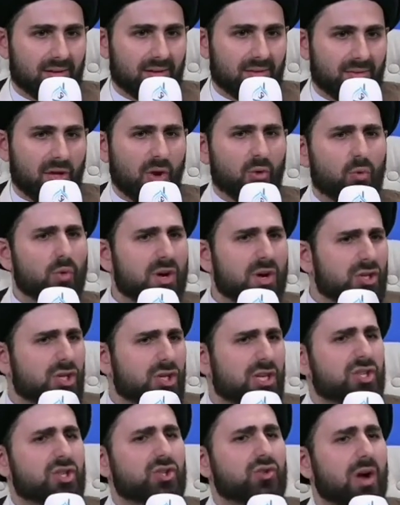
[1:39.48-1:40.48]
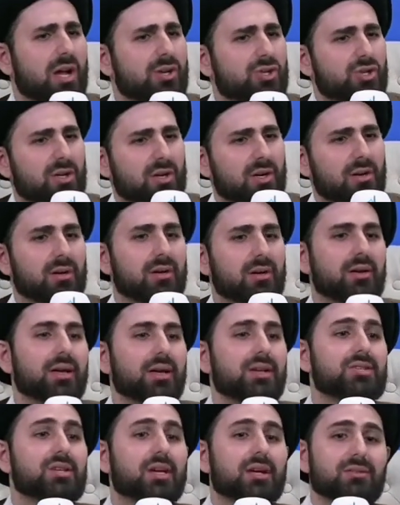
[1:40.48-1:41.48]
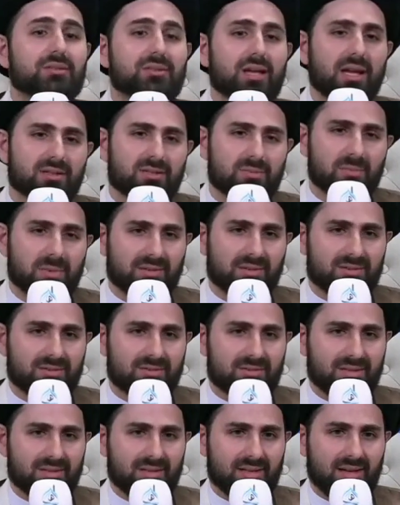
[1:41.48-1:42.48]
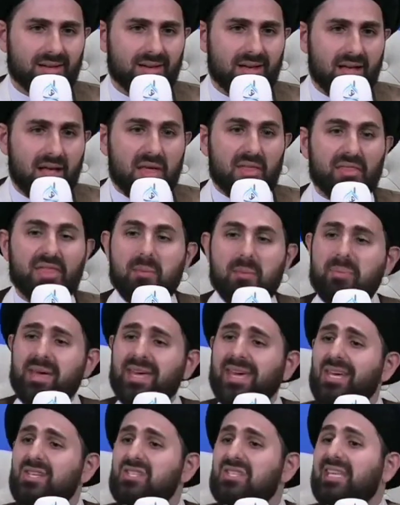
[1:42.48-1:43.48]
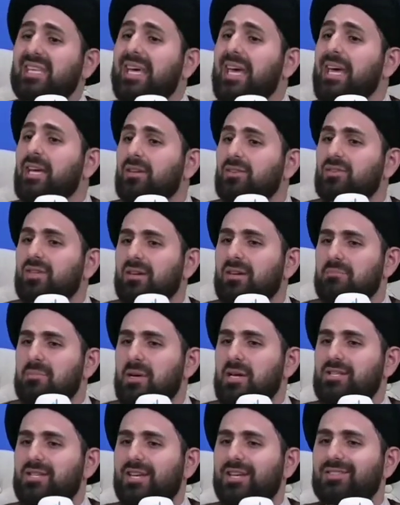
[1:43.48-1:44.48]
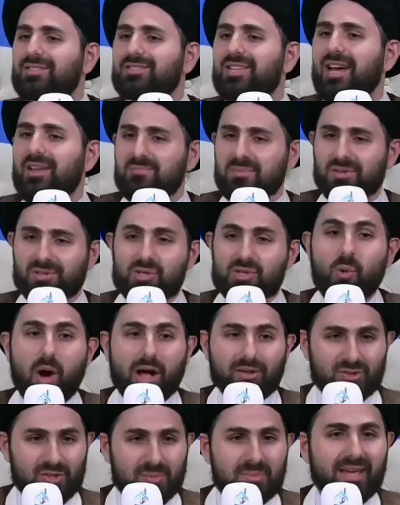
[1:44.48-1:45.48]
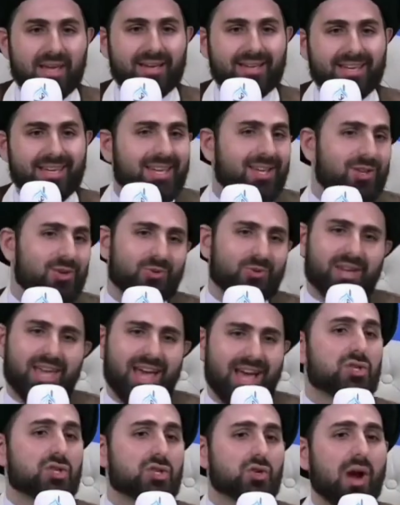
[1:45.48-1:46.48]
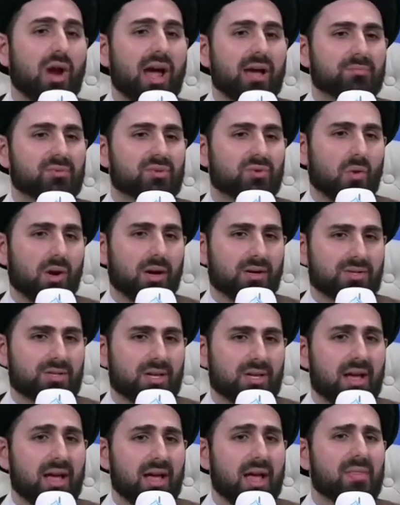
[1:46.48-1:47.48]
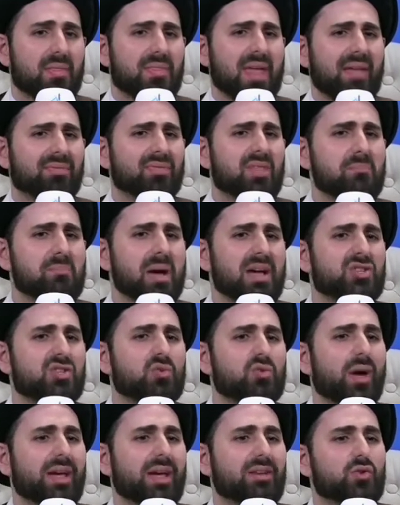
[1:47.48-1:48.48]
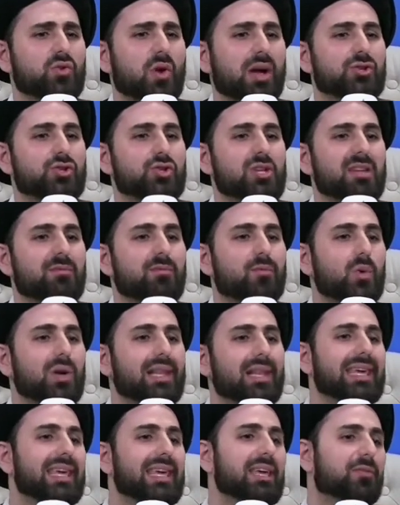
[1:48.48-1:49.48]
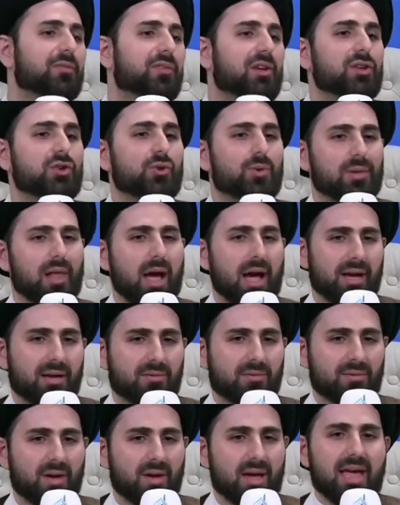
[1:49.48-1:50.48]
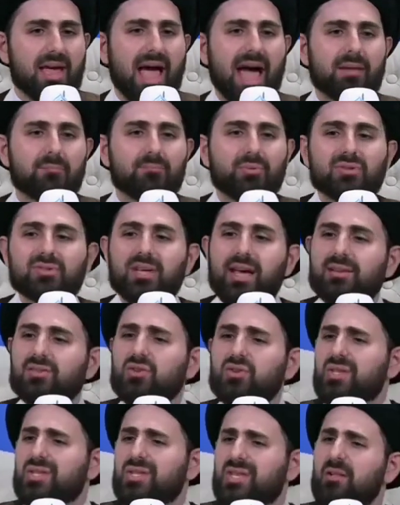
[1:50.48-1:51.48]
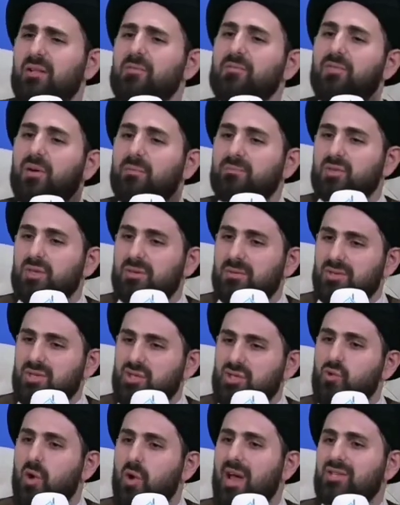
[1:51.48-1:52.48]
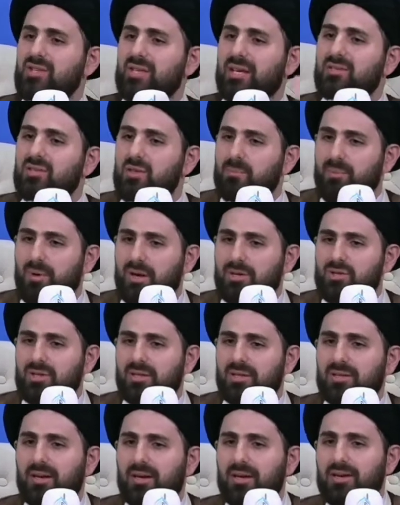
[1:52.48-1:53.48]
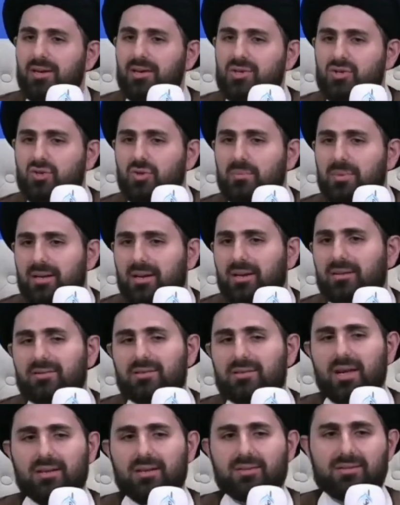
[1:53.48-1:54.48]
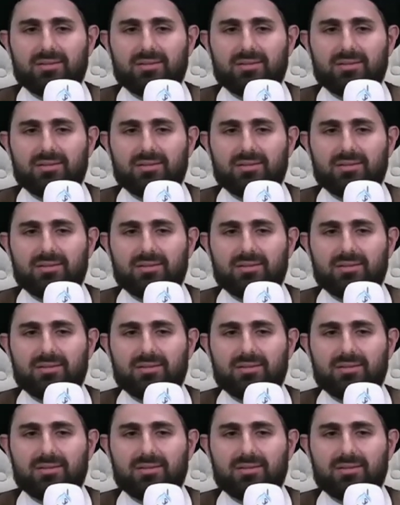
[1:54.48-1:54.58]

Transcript: The richest treasure is contentment. The biggest kingdom is contentment. You want to be a king, you can. Describe to us that the best way to achieve relief in your life and protect yourself from stress and depression is to be content.